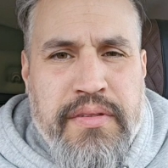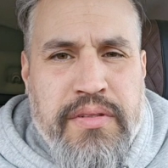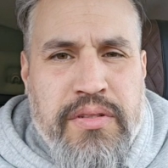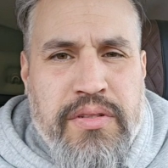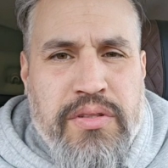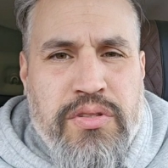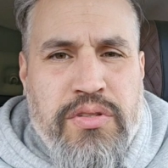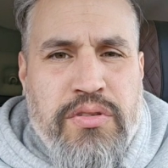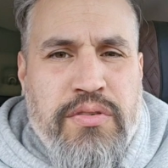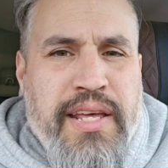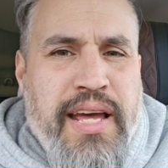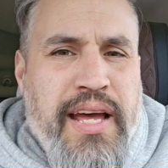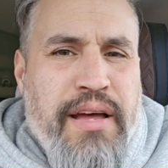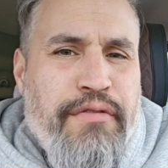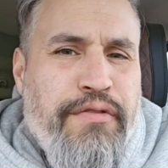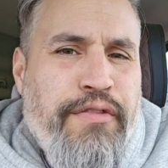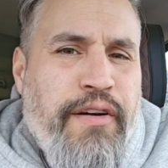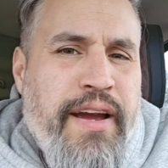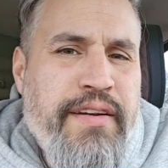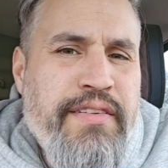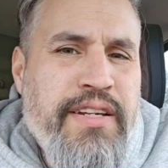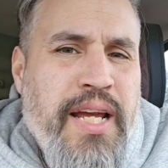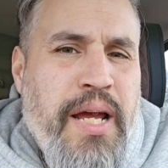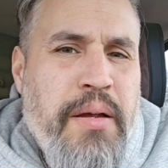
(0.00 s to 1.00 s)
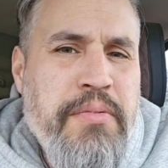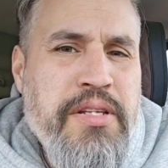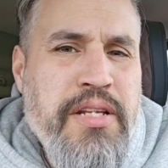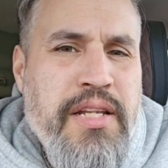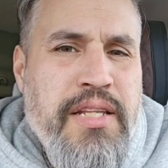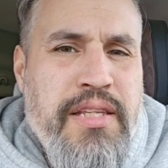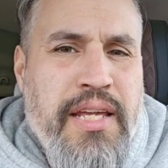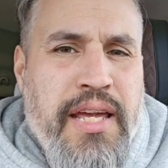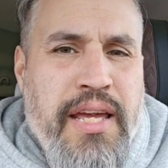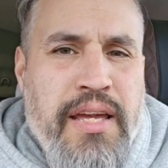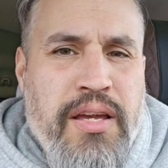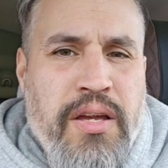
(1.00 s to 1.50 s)
Do that 5 times in a
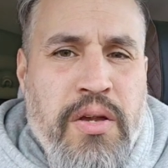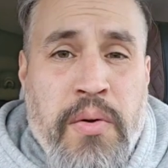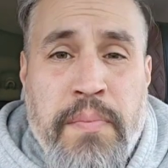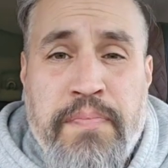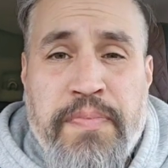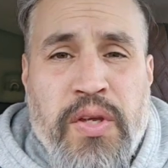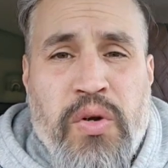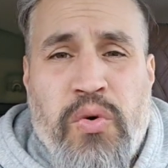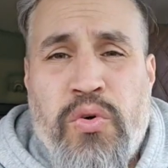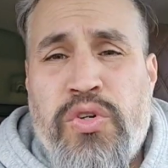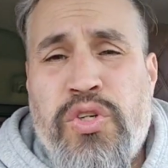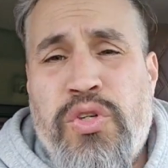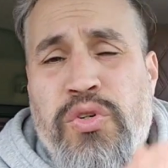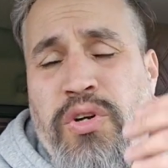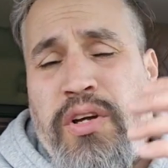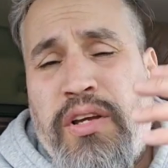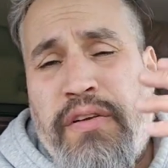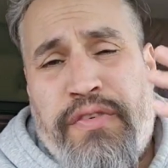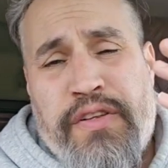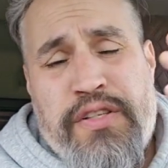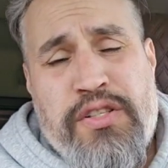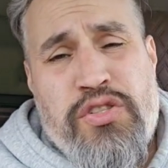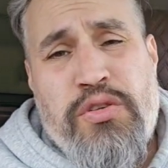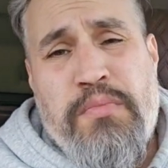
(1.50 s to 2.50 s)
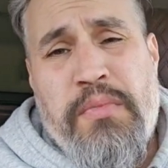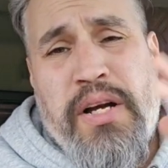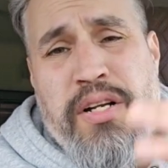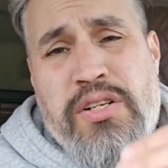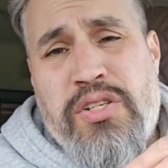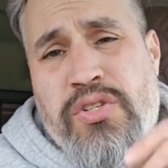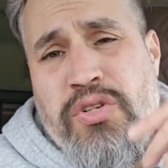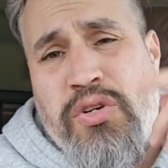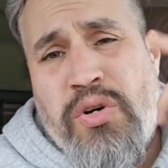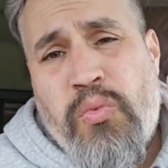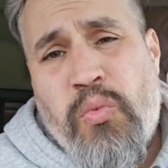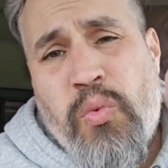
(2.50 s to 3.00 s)
day. Or do it, if it's too much,
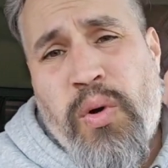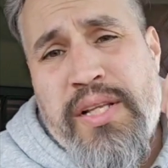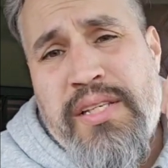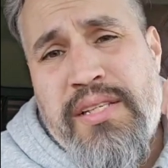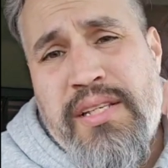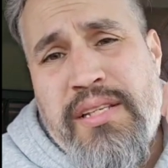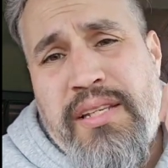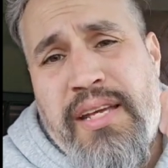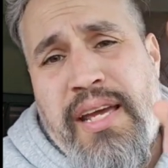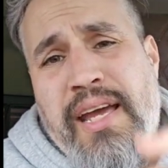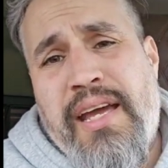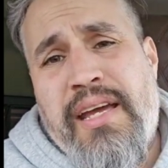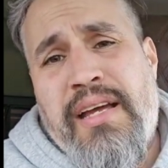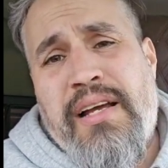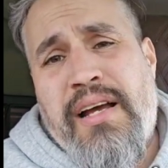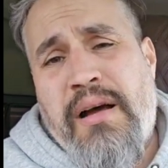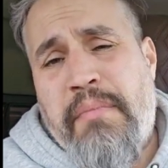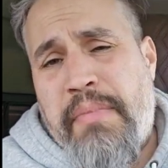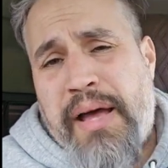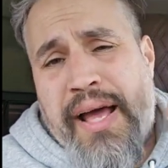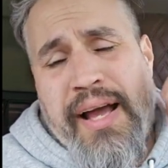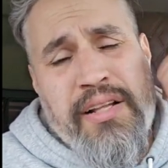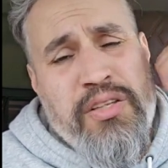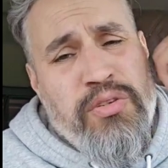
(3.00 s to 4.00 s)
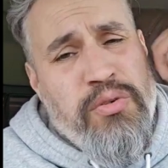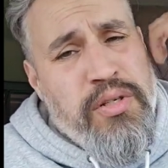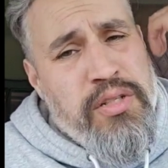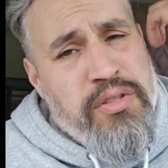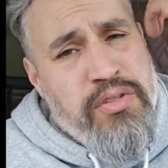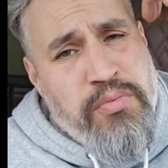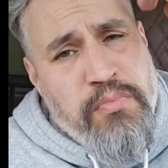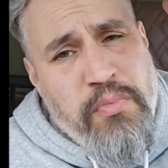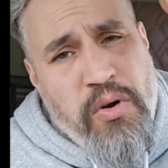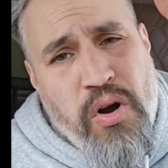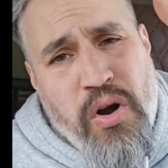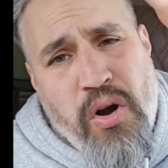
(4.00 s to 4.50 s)
do it once a day. Come back to it
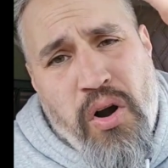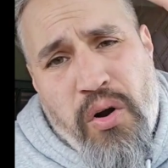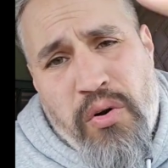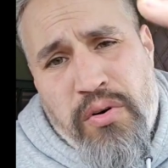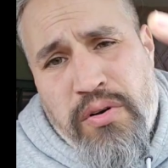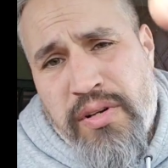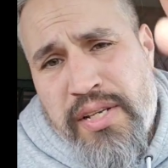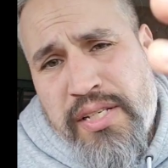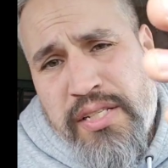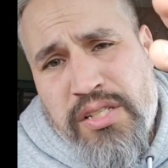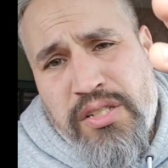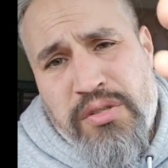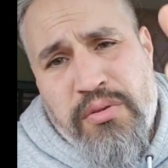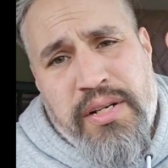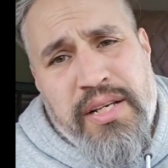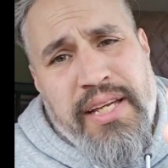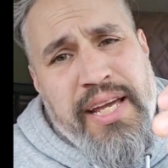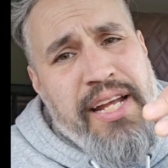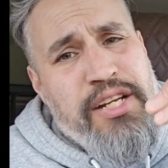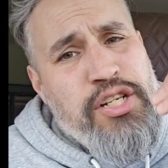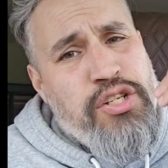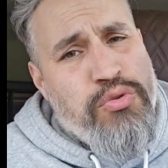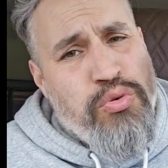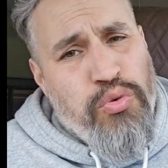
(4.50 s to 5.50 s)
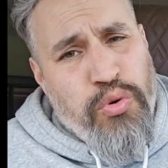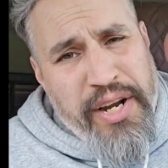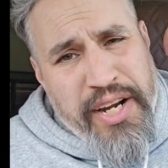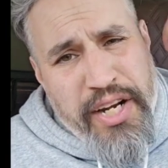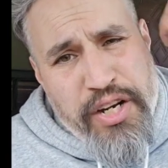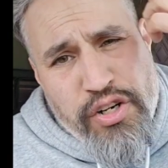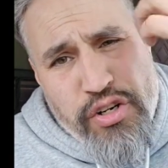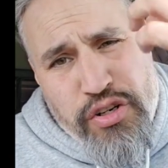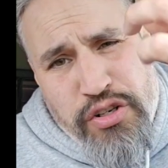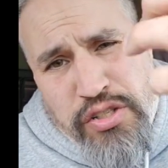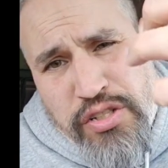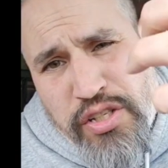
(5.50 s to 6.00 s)
tomorrow, listen to it again. Trigger
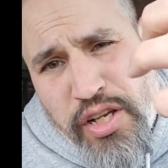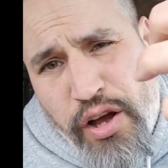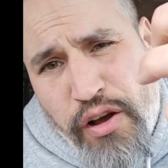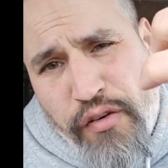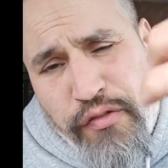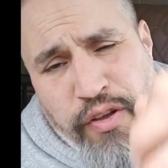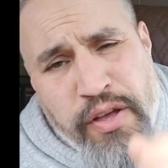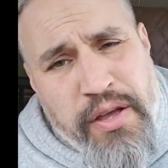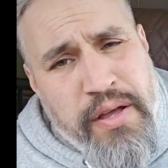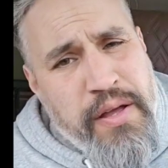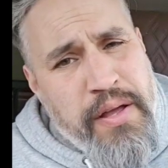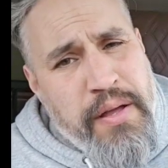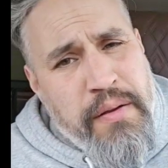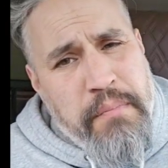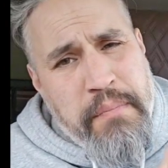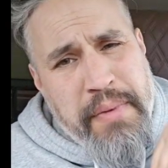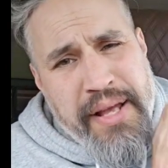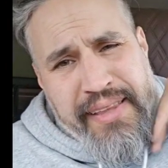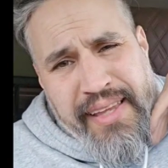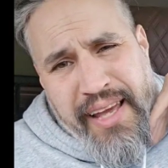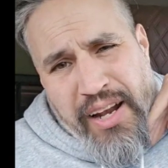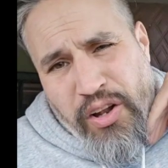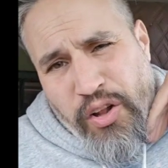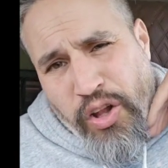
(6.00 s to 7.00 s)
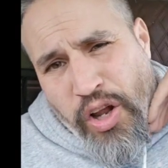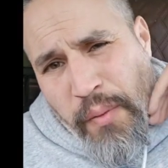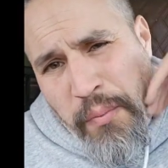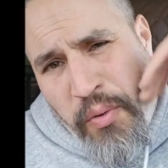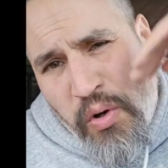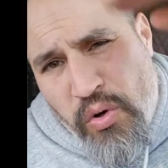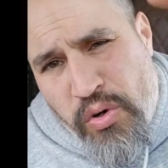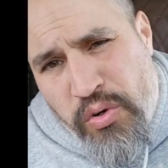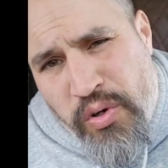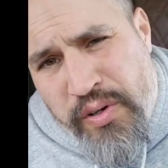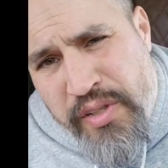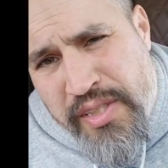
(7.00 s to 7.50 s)
yourself. Make that alarm
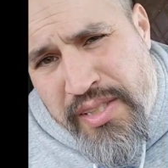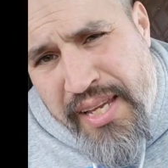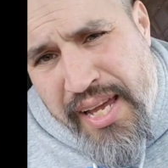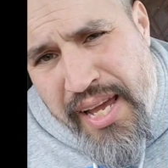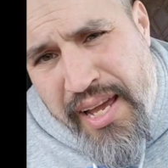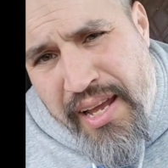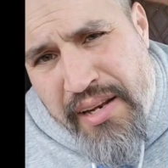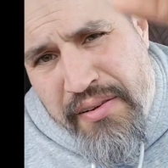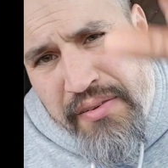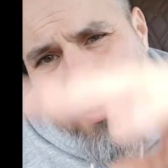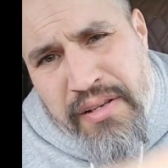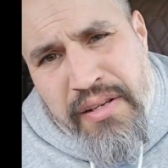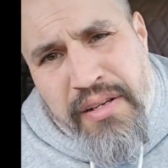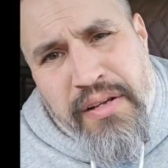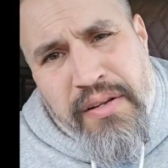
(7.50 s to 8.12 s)
go to a 10.